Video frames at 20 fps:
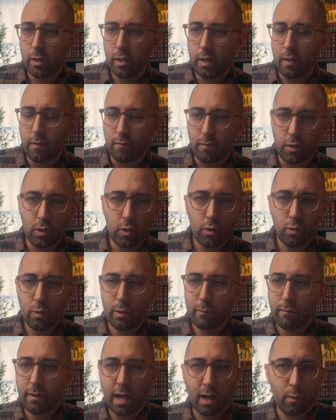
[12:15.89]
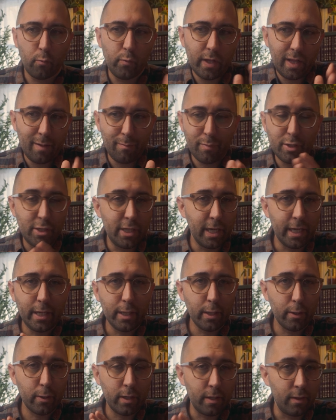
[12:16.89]
if you have gotten really
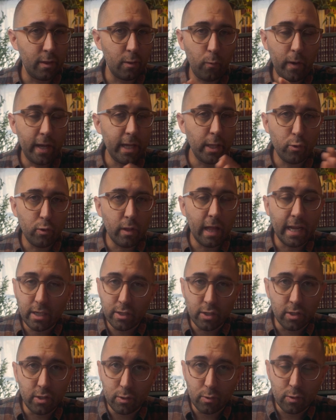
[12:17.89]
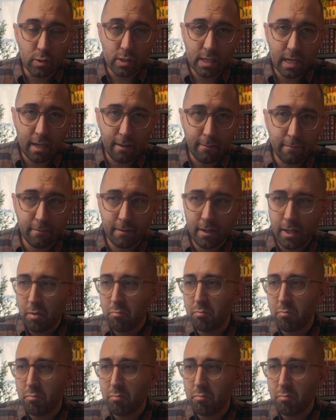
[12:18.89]
particular in the way you like to do stuff,